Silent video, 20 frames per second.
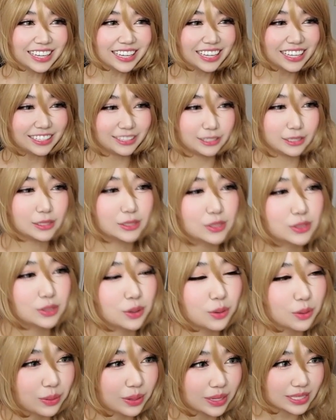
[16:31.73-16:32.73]
It looks so
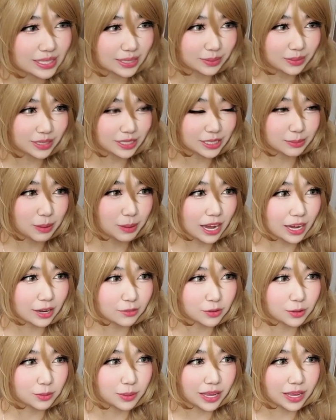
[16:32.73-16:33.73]
crazy with this bag in
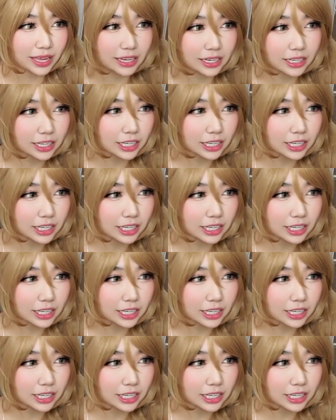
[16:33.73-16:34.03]
front of my head.